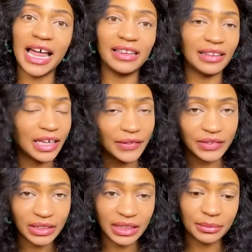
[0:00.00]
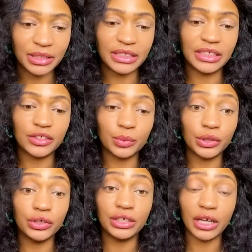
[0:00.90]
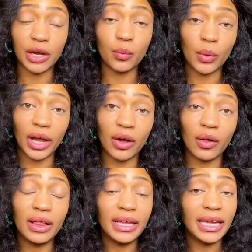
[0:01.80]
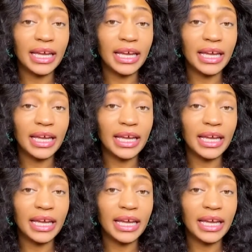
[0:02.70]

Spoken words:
I love celebrity scents when they're done well.